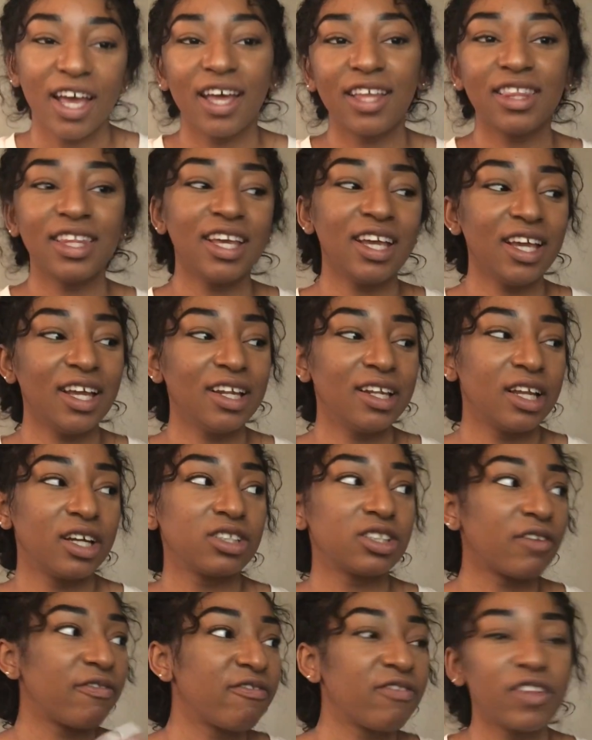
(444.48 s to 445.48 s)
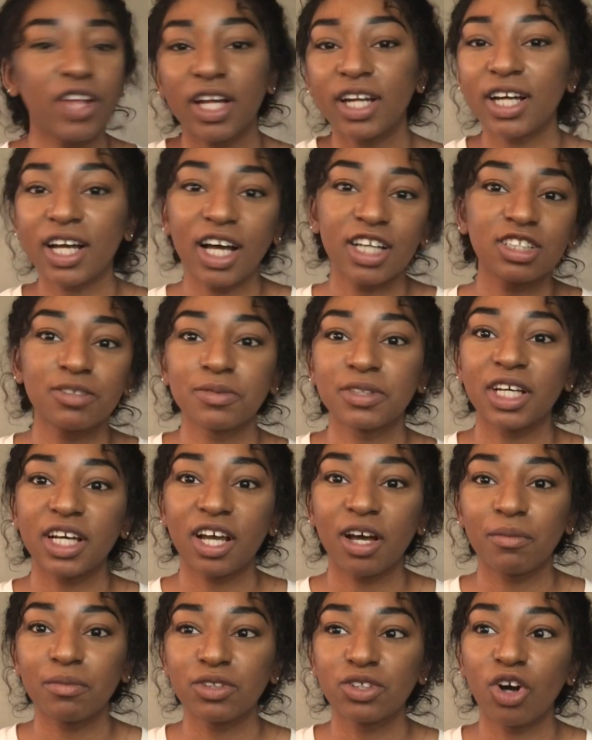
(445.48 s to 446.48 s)
And then there's a flood of customers
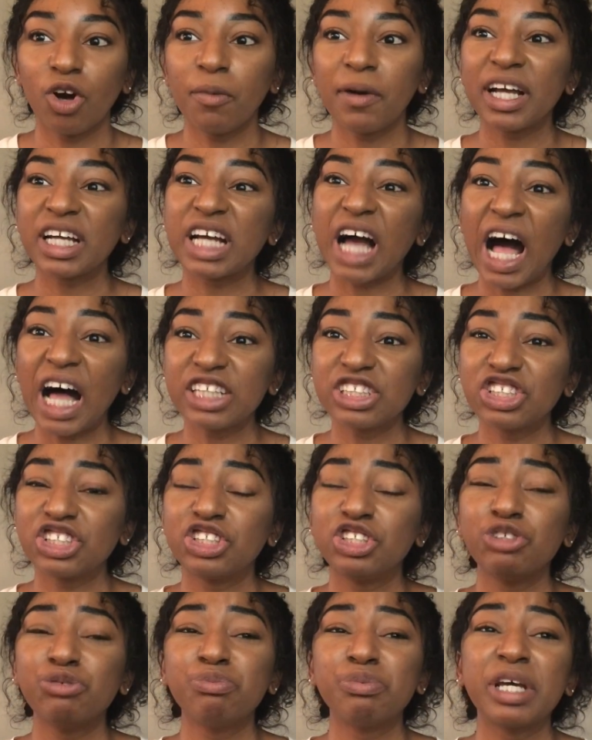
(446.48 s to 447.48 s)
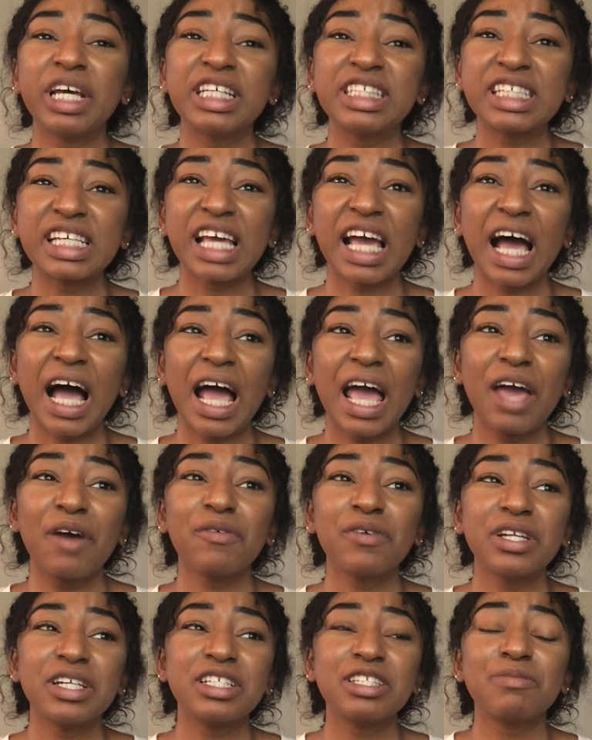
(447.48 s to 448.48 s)
that come through. Oh my gosh, it's too busy. I
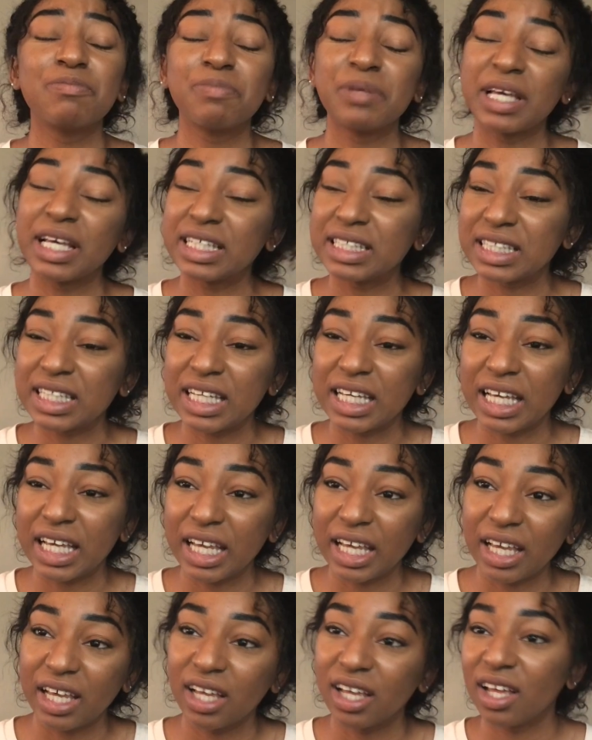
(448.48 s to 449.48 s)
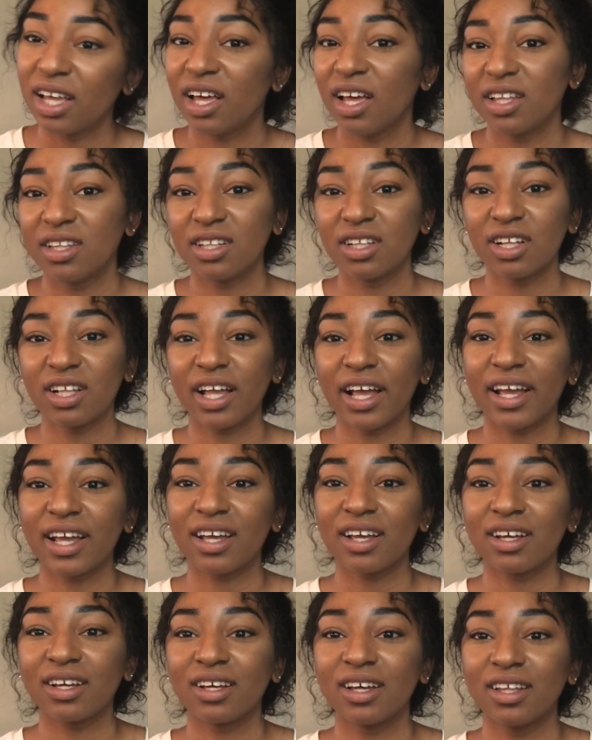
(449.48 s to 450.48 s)
hate when it's busy. They're
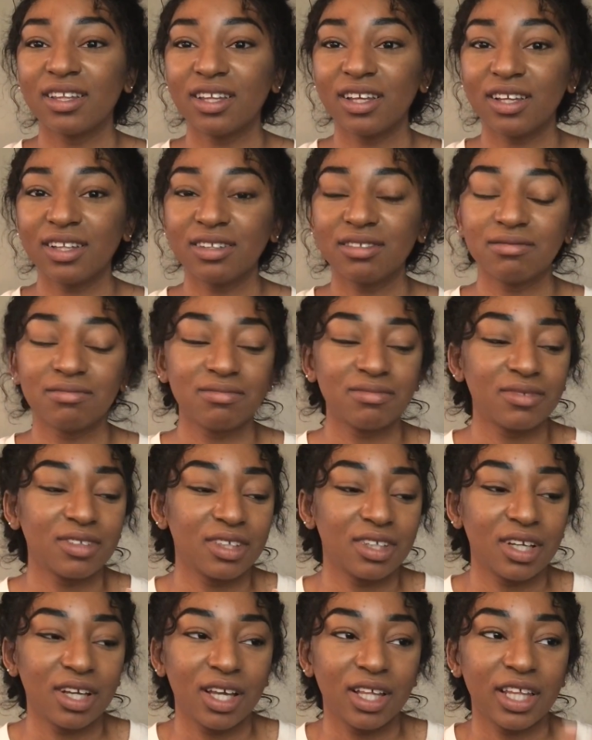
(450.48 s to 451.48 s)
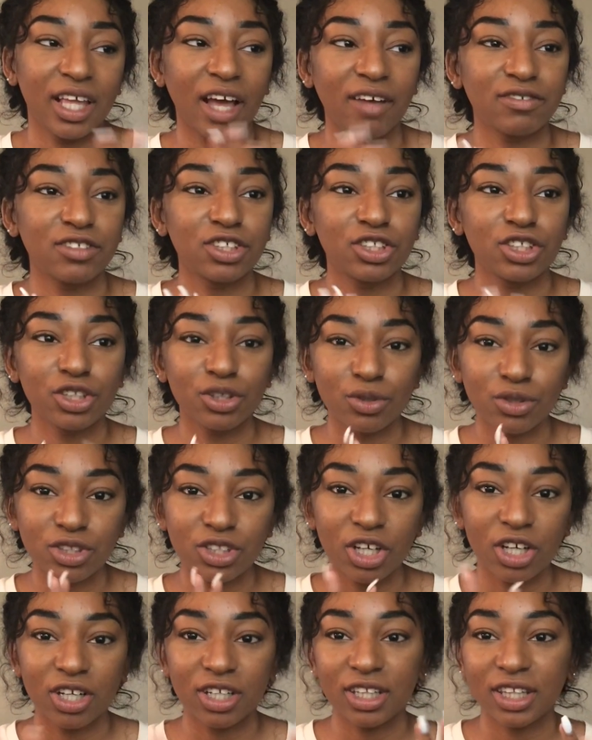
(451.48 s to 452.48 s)
like, and then they have to do
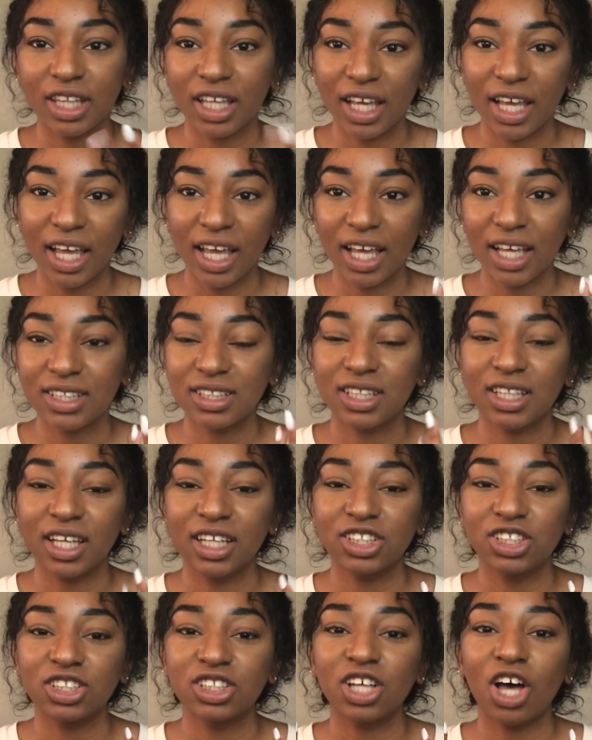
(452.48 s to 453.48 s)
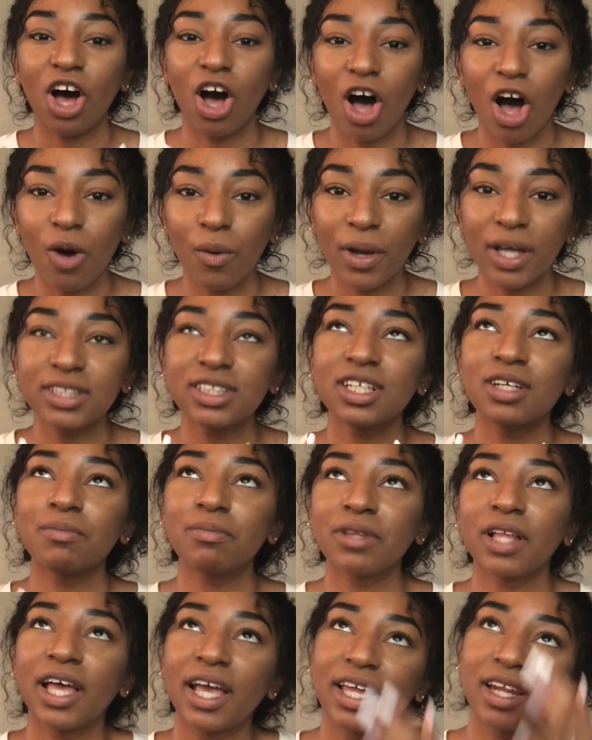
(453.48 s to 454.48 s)
certain things and they just always
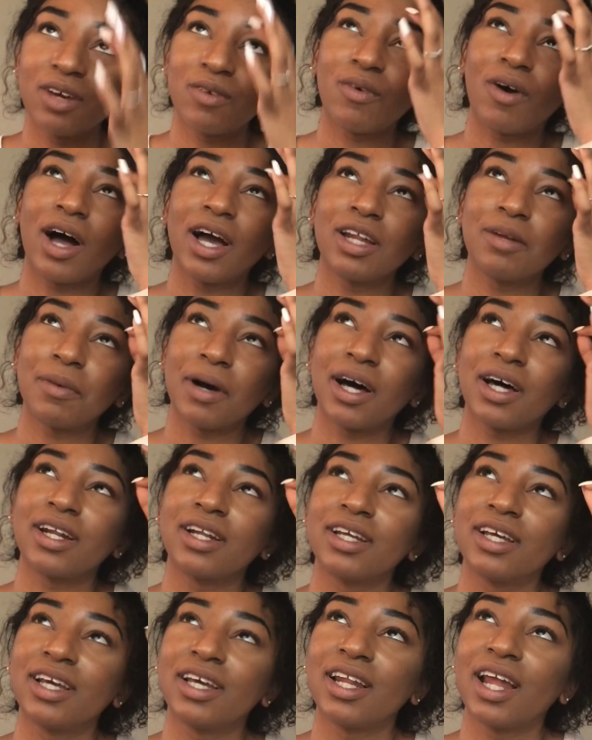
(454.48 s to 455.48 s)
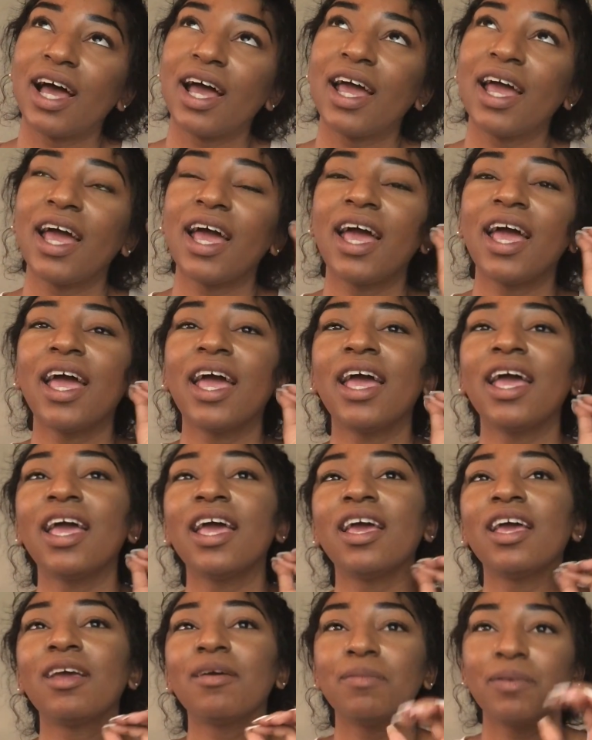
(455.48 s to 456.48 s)
complain and whine about it. And I
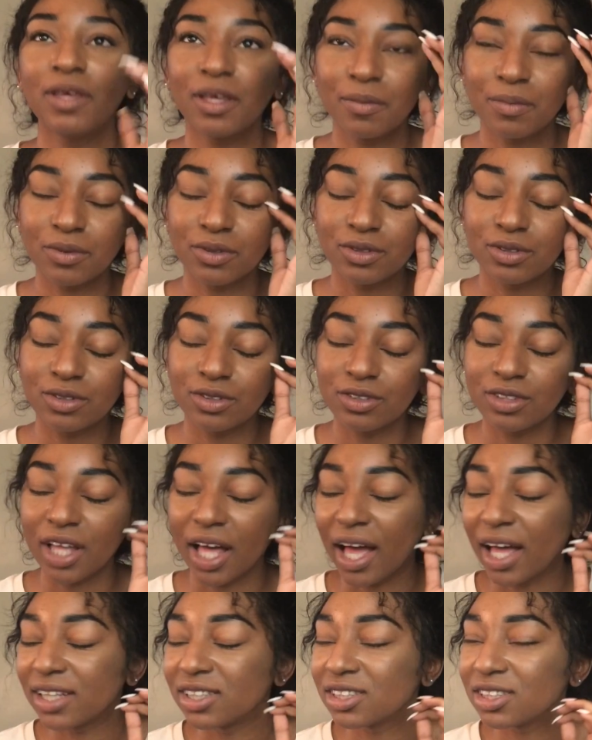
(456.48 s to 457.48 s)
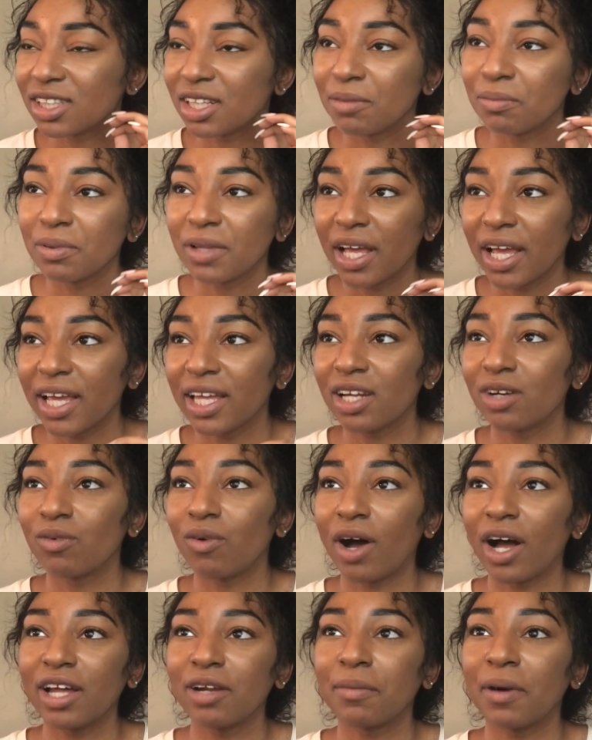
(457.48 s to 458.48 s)
hate people who do that. Just complain and
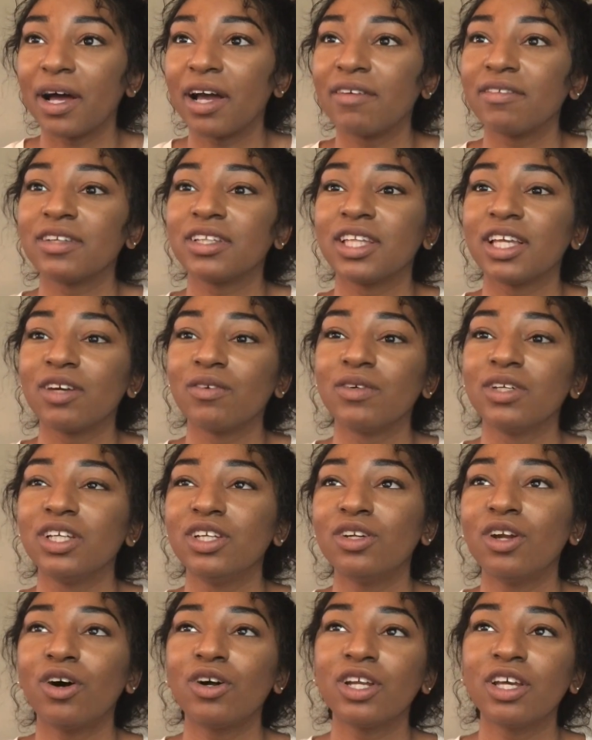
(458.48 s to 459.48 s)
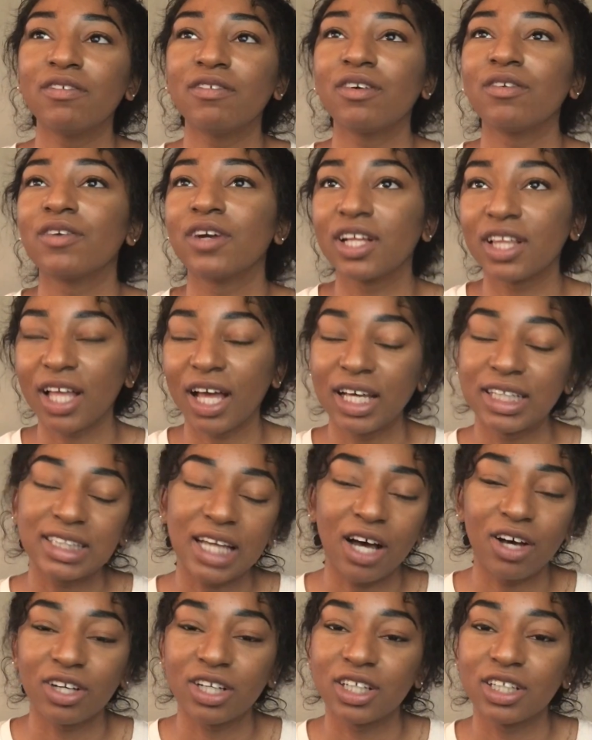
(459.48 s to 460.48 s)
whine about everything when you don't even realize
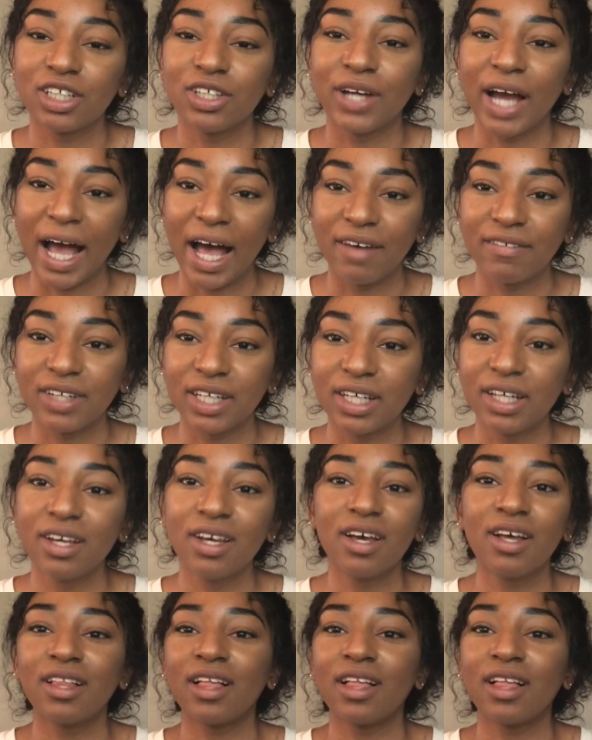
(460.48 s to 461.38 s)
how good you have it.